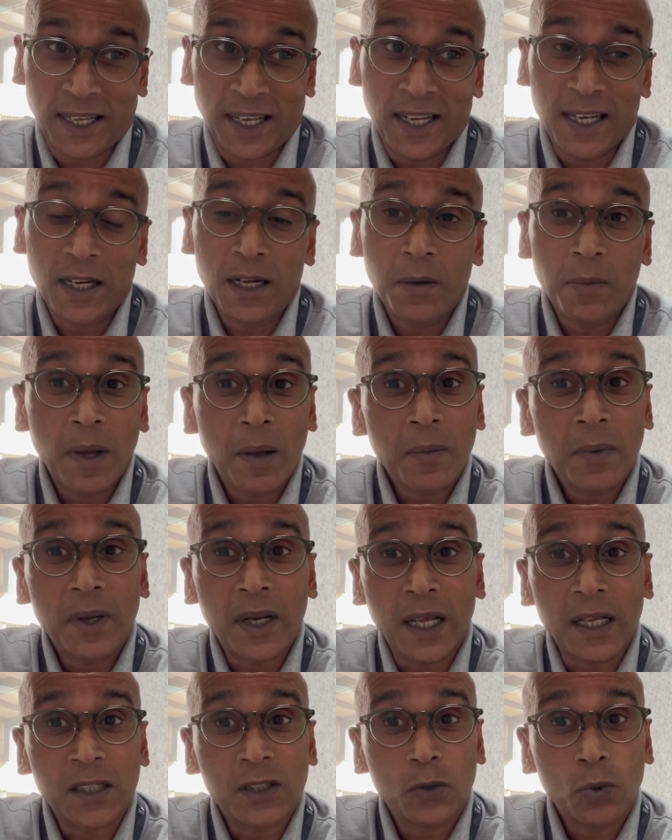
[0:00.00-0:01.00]
And remember,
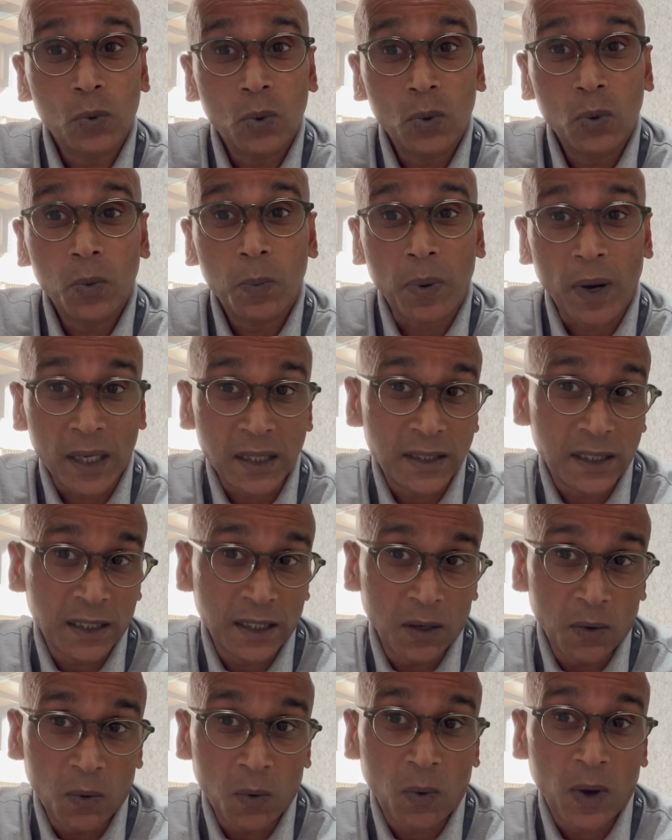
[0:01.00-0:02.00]
there's two
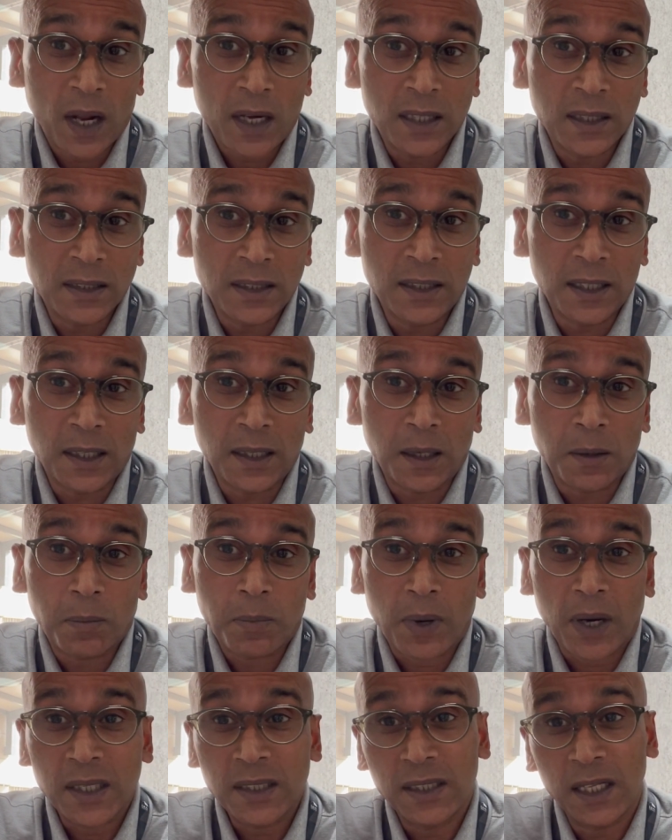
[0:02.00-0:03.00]
pricing. One is the
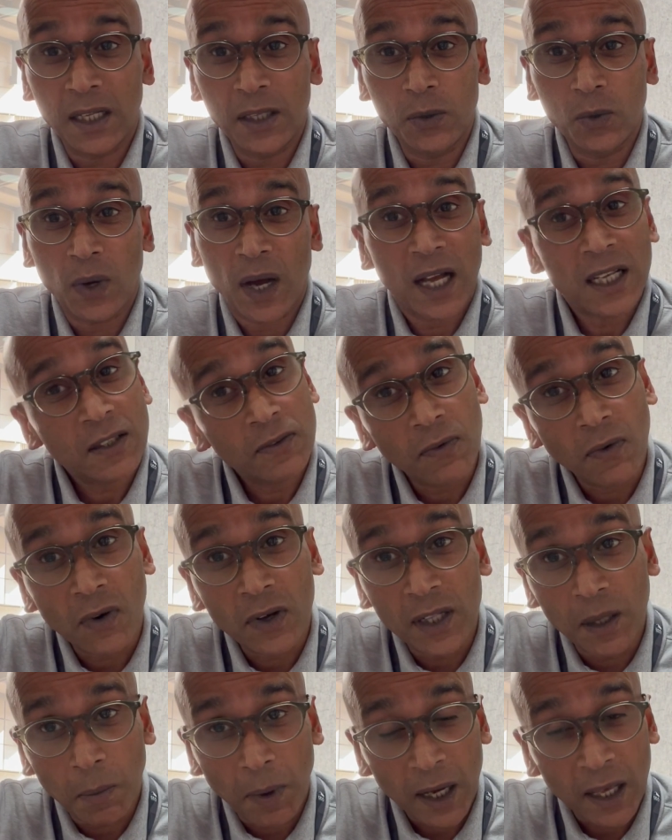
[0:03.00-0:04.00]
price that you ask for in
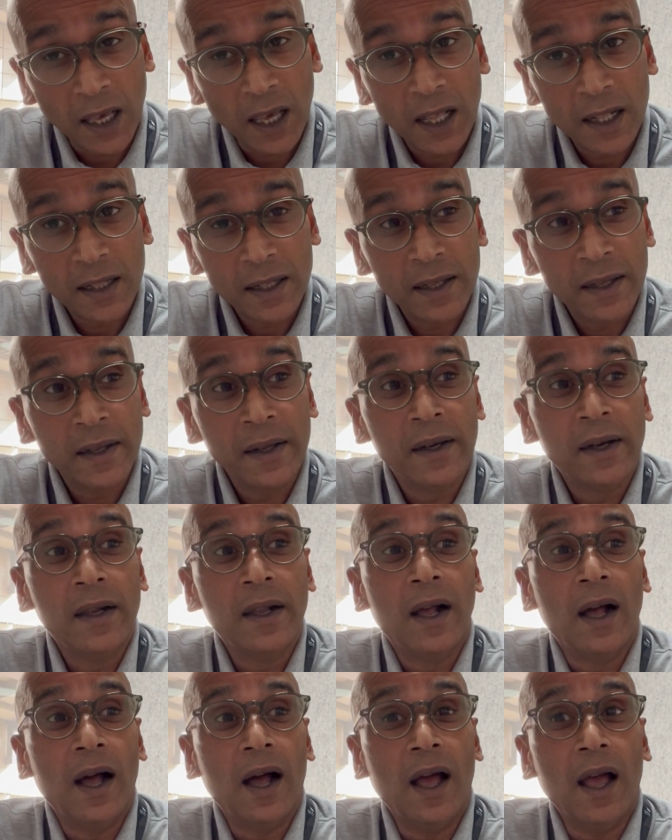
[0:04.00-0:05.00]
the market,
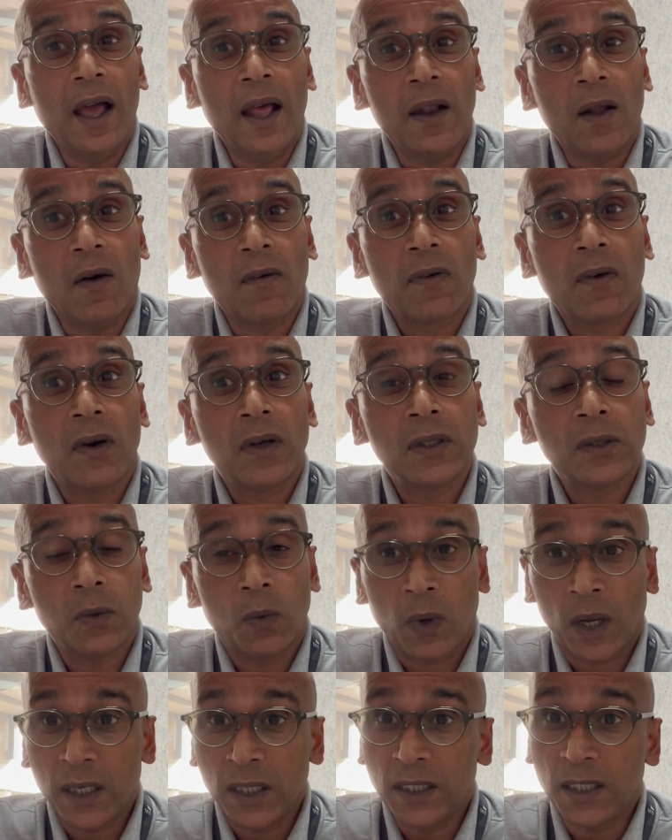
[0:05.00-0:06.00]
and of course,
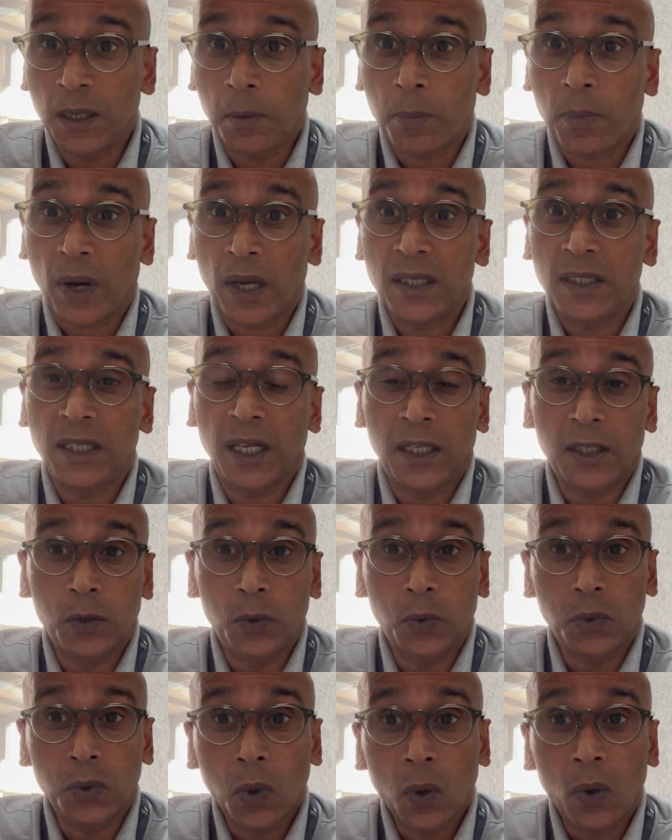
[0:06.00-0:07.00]
one is the price that
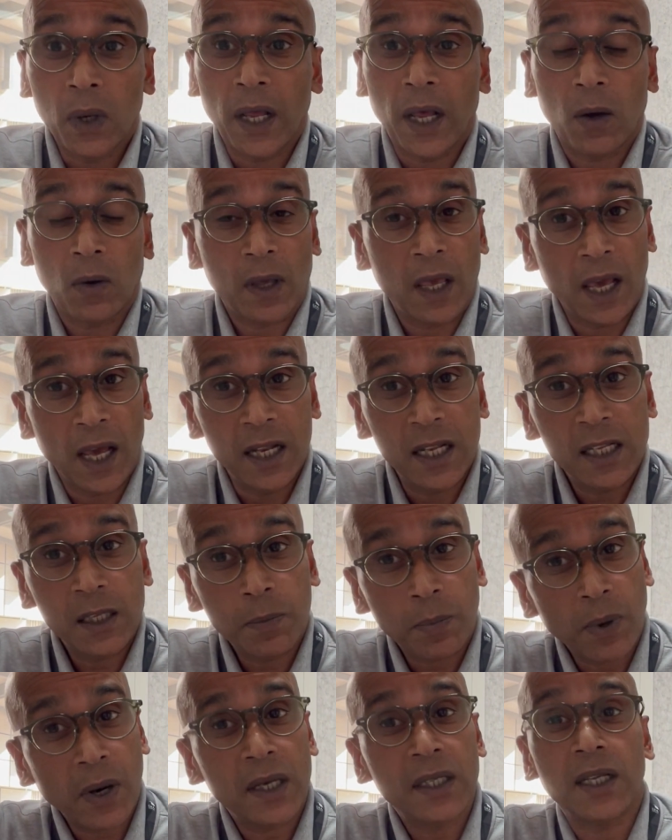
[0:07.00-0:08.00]
that, okay, at this
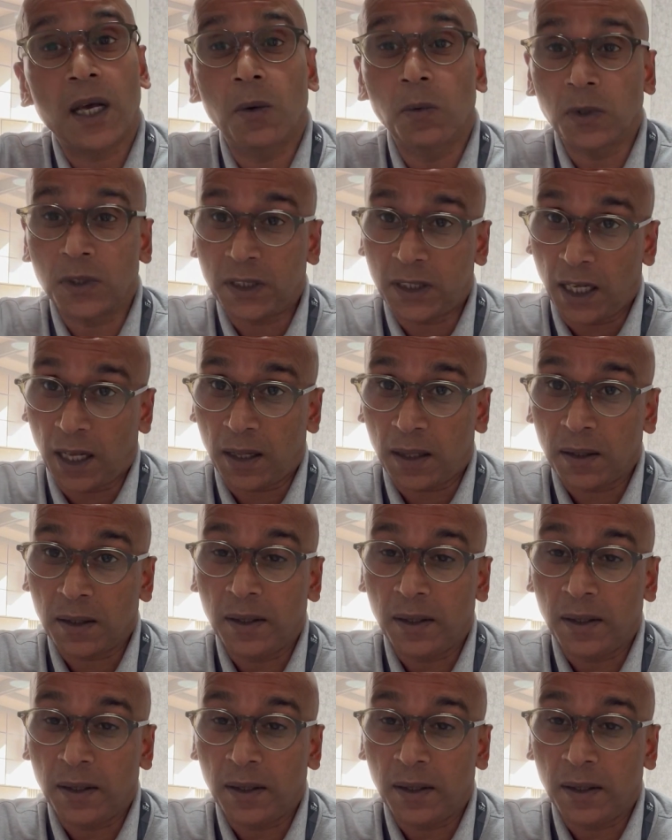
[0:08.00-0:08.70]
price I will sell.